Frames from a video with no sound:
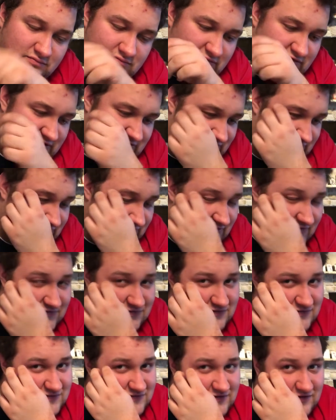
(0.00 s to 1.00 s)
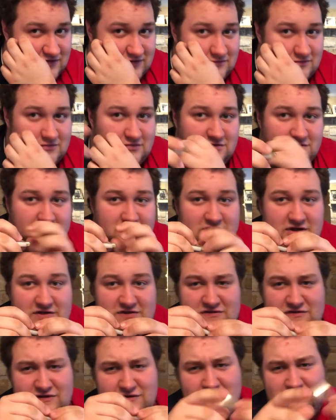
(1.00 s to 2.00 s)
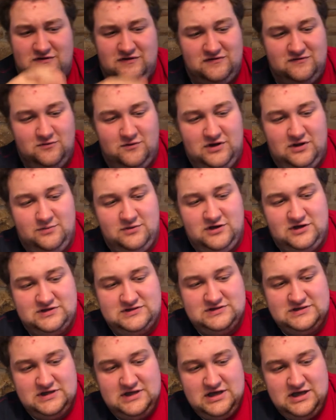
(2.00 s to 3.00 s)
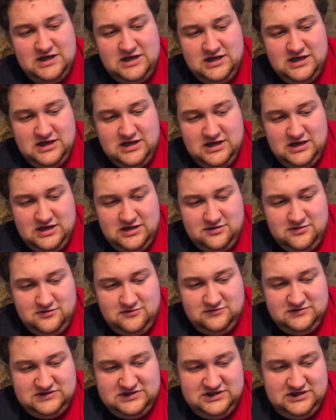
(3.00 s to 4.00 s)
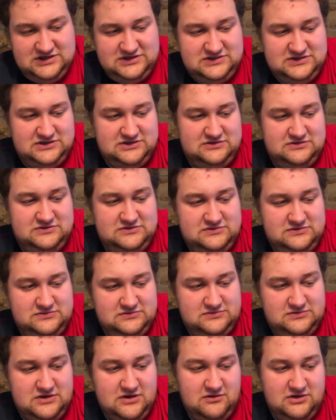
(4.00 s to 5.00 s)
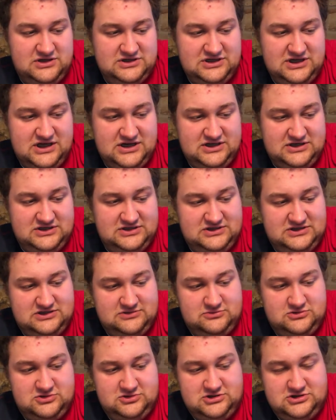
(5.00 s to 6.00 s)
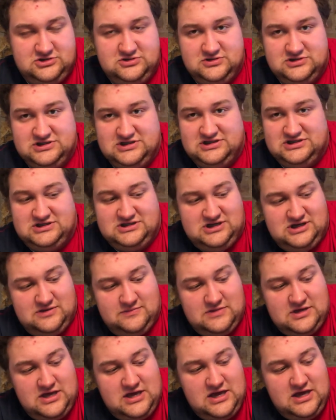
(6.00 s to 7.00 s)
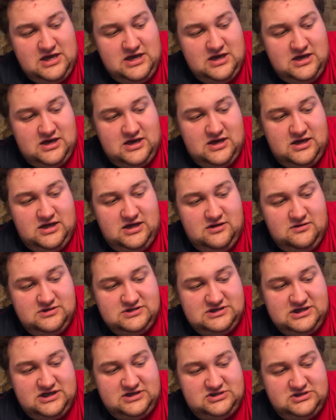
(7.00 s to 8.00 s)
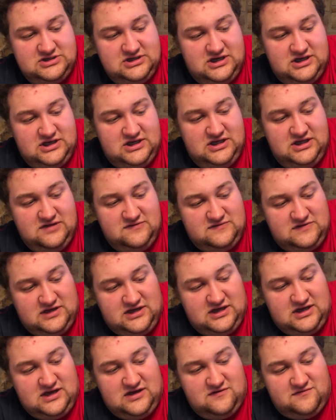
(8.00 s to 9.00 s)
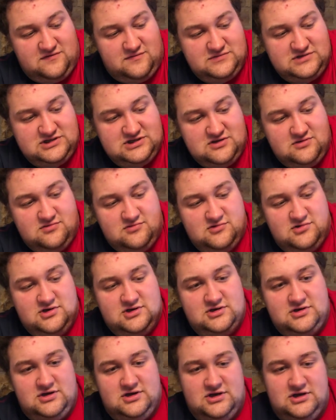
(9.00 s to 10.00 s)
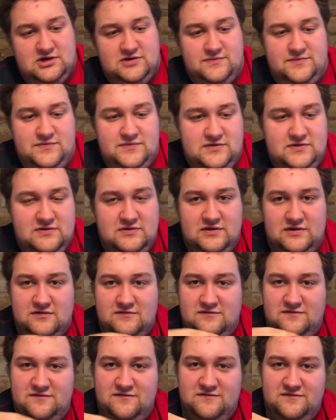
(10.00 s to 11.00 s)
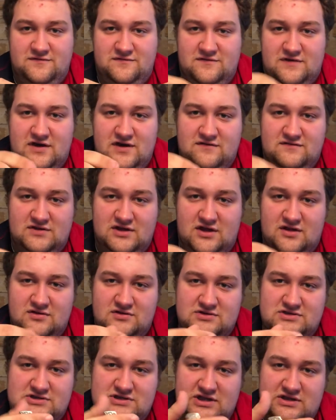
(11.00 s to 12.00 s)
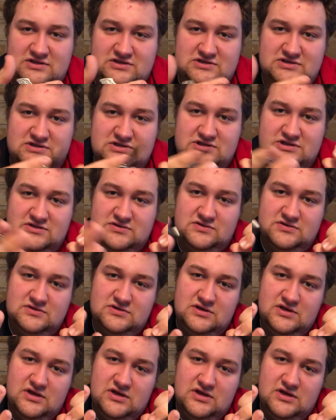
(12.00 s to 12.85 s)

It's it's just a cute little thing. This thing was like 20 bucks. Thought it was nice and I wanted to get into some traditionals at the time. Uh, here is actually a gift I got from someone, uh, like $5 stainless steel.